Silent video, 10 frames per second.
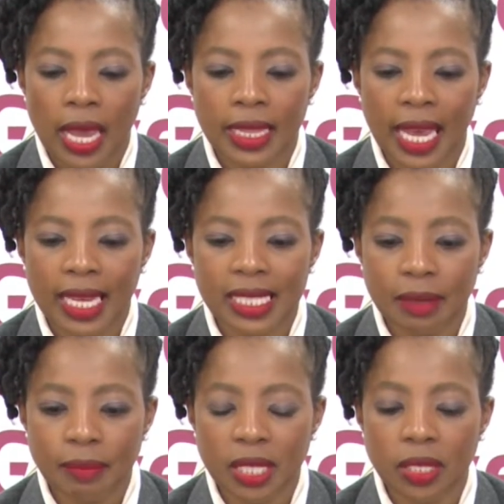and the
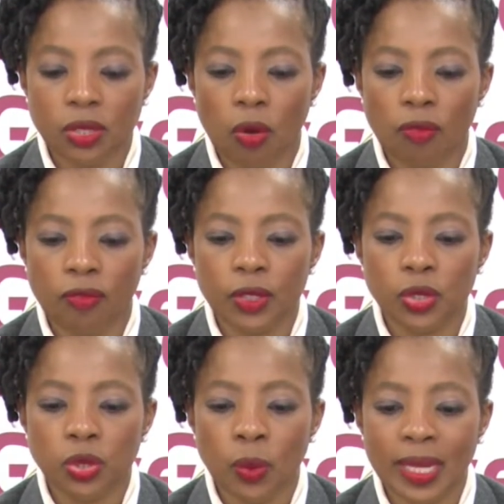acceptance of a
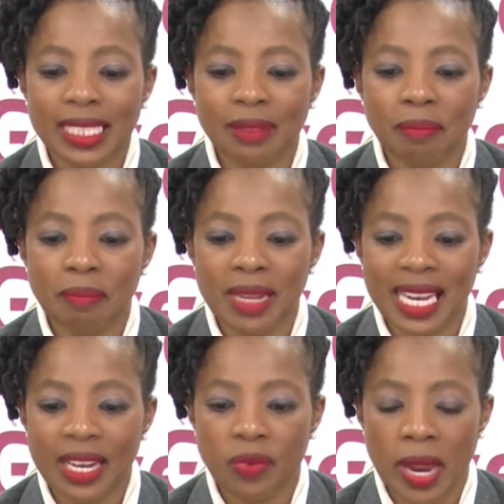20
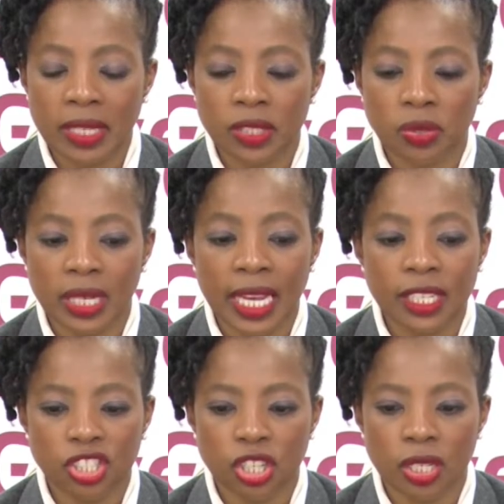million rand
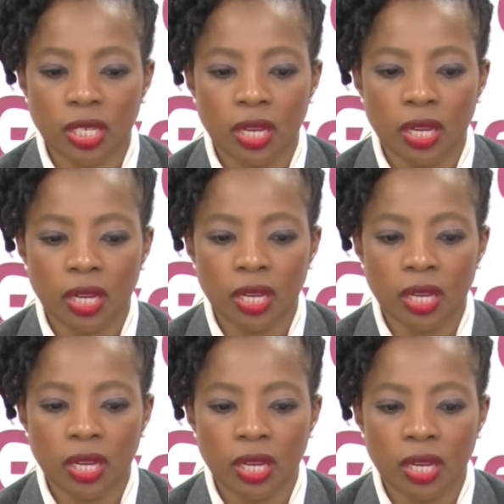donation
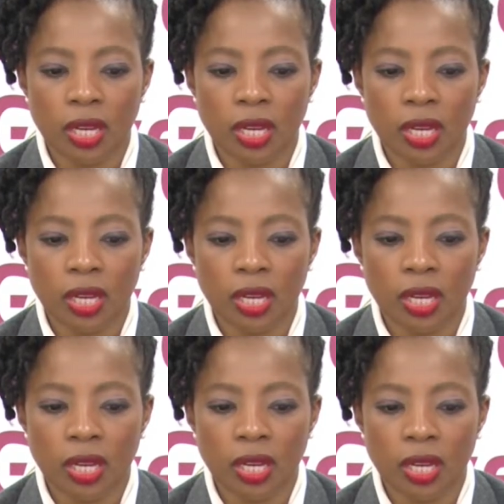from the
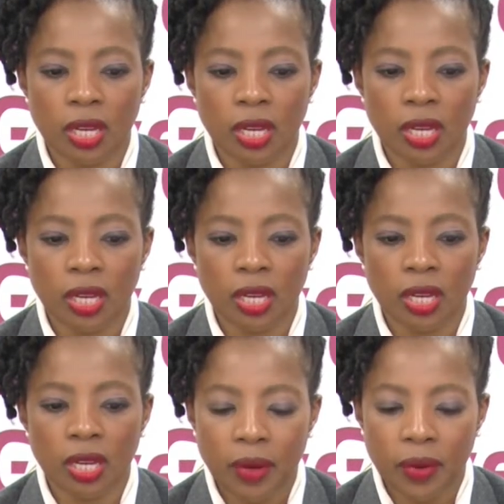United Arab
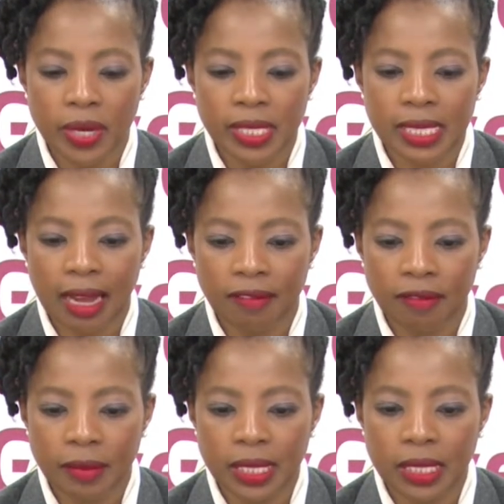Emirates
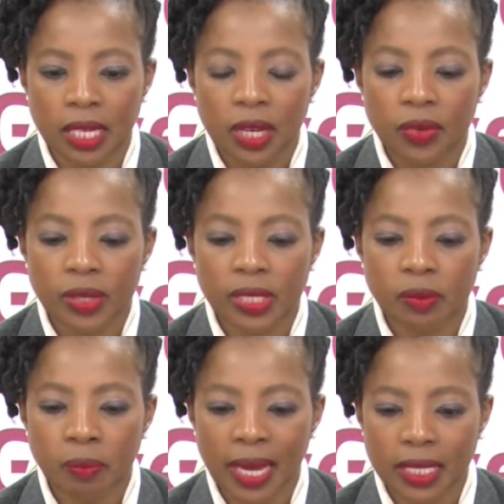government,
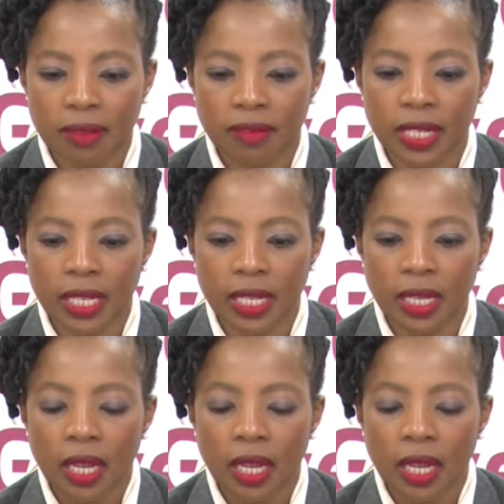respectively,